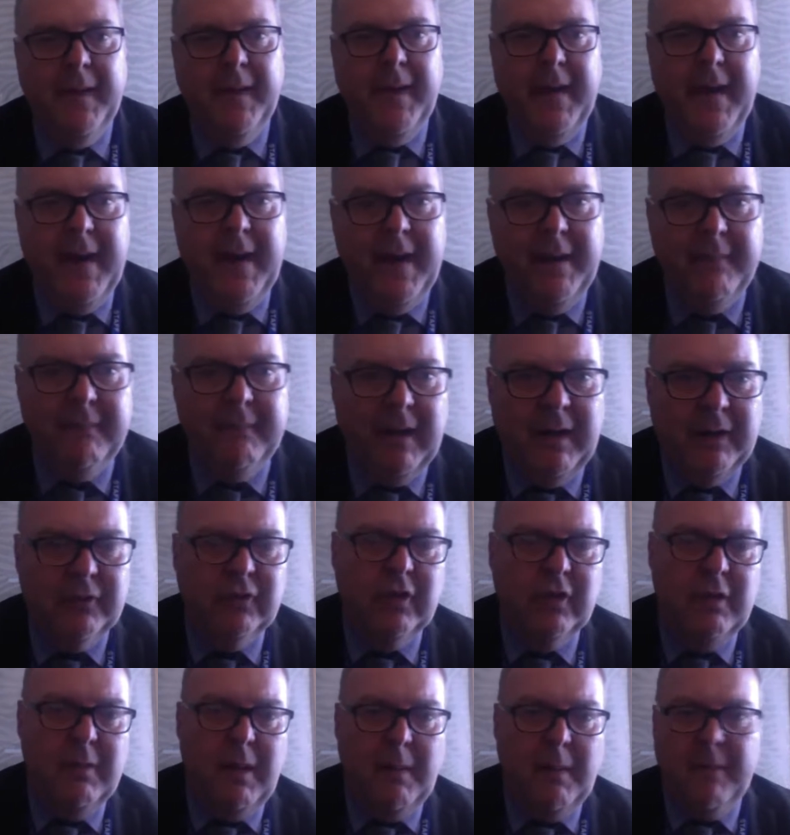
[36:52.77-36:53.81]
I'll
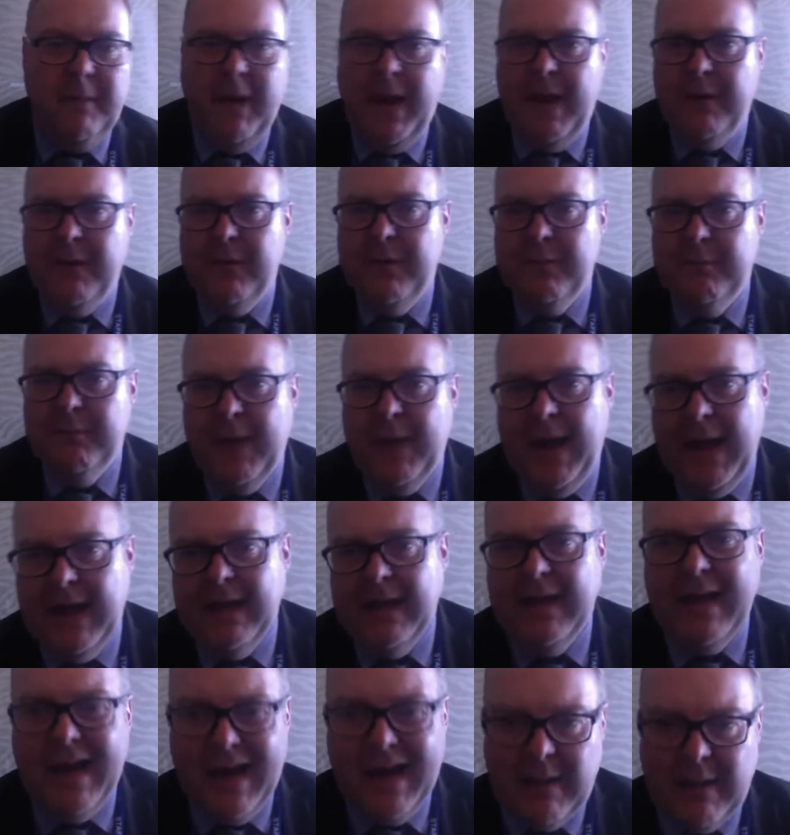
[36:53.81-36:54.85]
talk about parent pay,
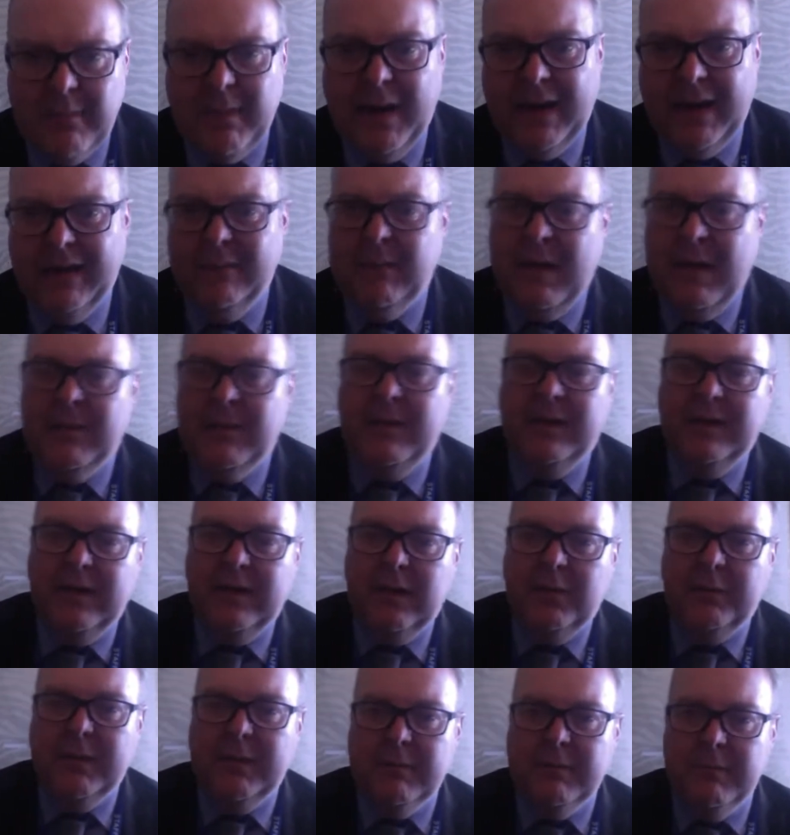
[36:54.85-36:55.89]
the iPad, maybe a
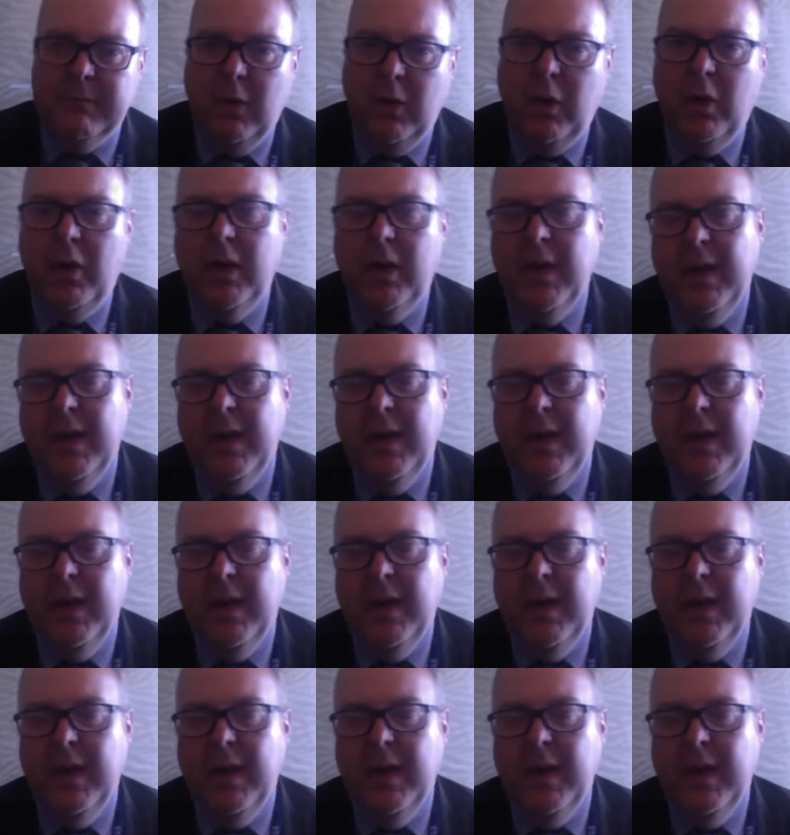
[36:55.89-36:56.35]
little bit more.